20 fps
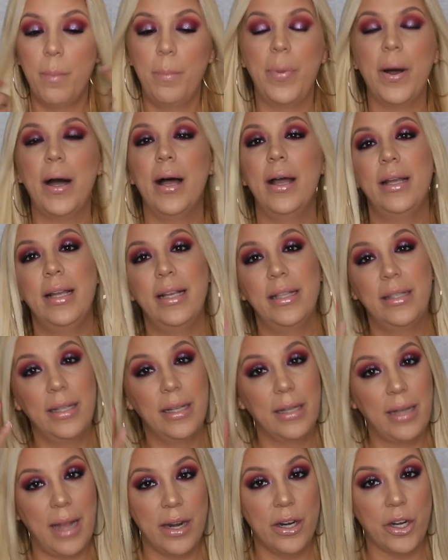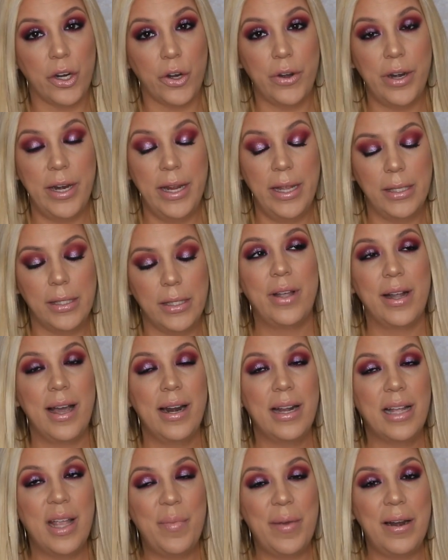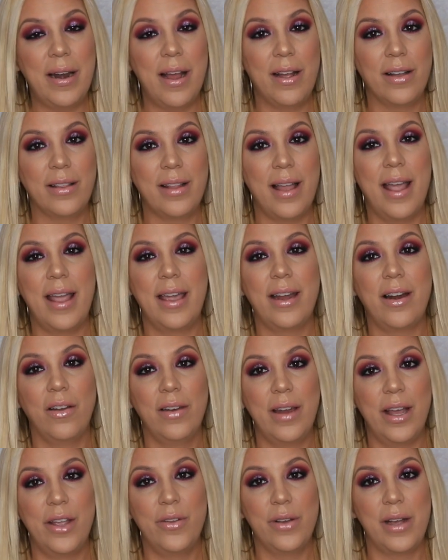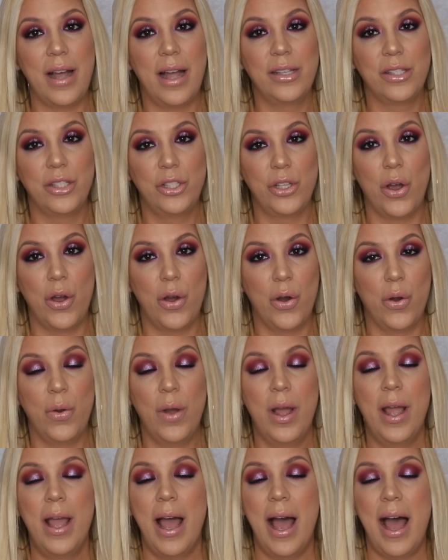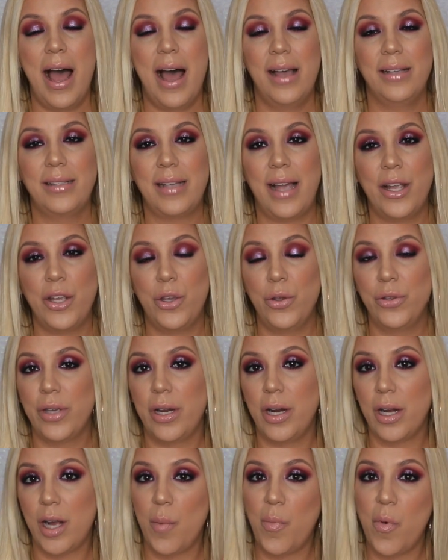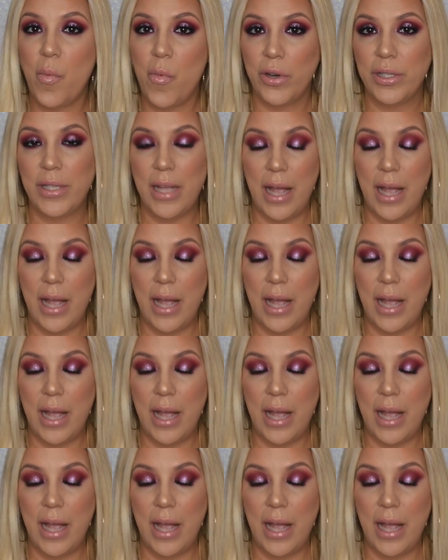but it did kind of crease, so I gotta keep an eye on that, and I'll let you guys know as I use it a couple more